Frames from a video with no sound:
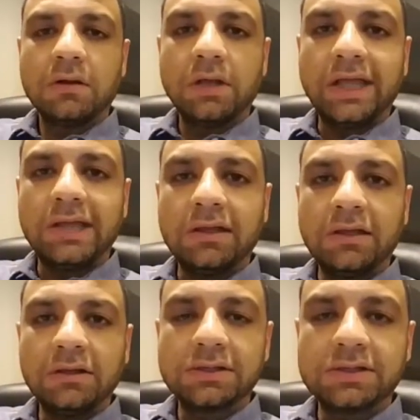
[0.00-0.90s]
And
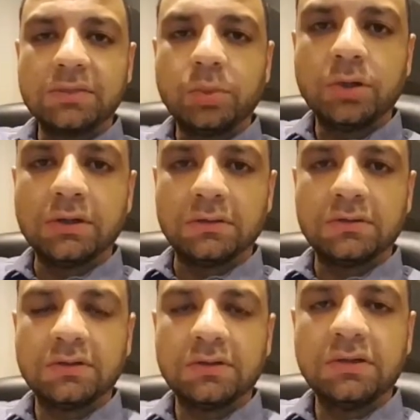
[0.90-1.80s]
English is important.
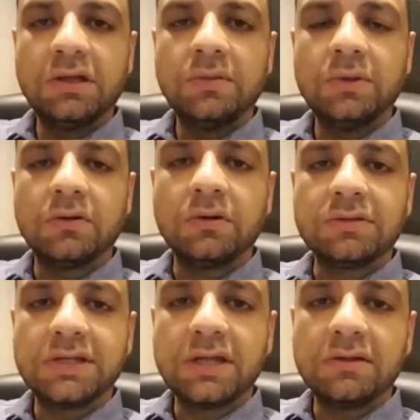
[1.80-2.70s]
Keep your
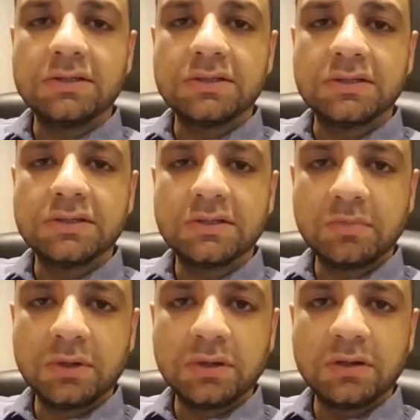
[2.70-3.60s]
sentences
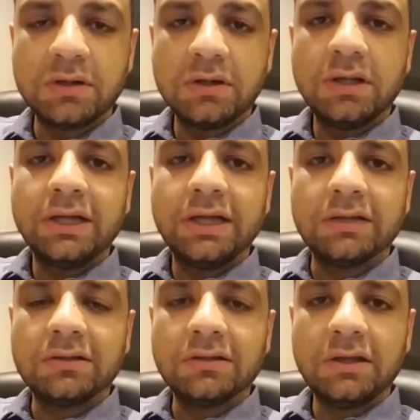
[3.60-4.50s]
simple
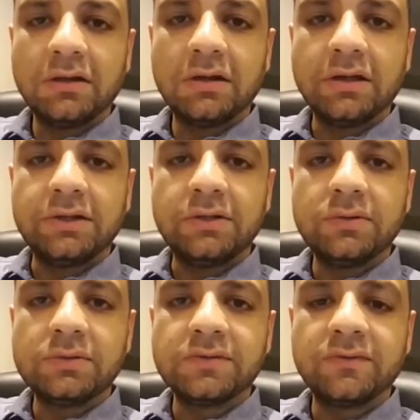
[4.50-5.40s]
and clear, and
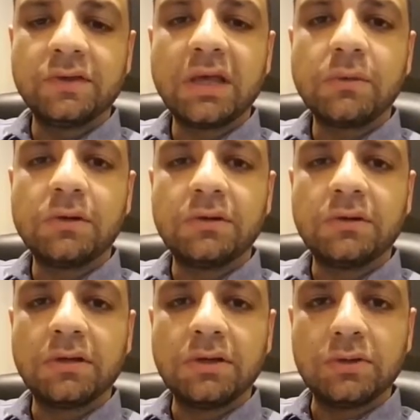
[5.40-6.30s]
use vocabulary
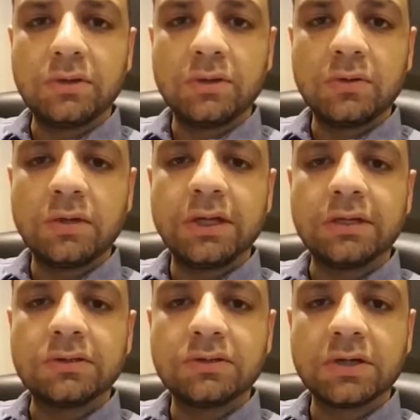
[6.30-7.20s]
that you know
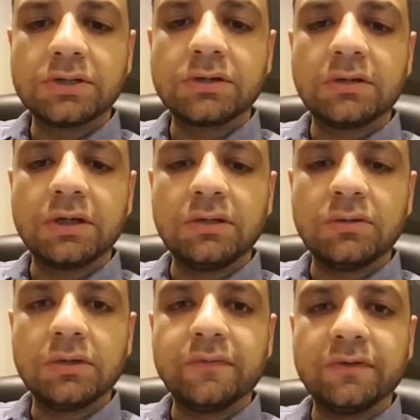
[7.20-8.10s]
and structure that you're
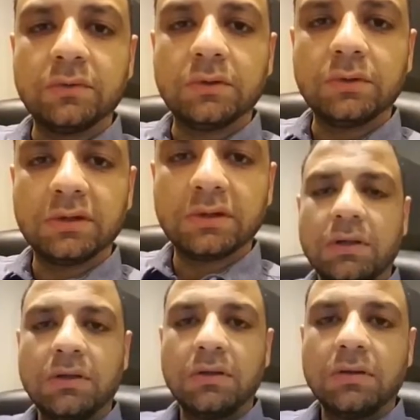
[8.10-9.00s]
comfortable with.
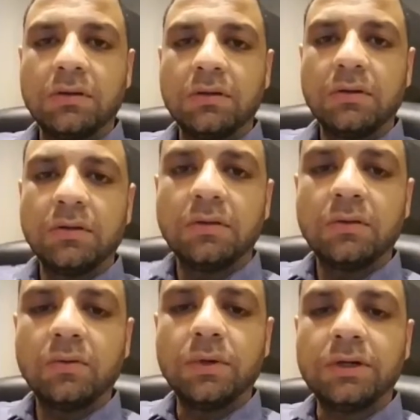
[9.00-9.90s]

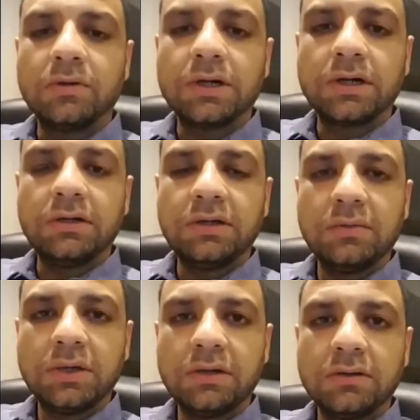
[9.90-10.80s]
When you write an
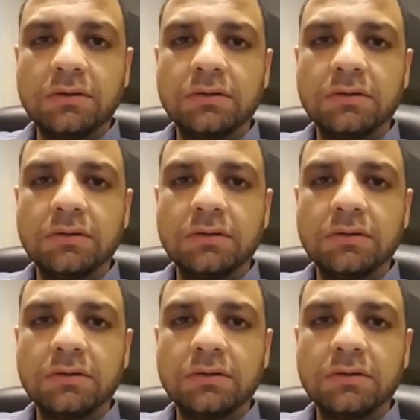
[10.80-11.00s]
email,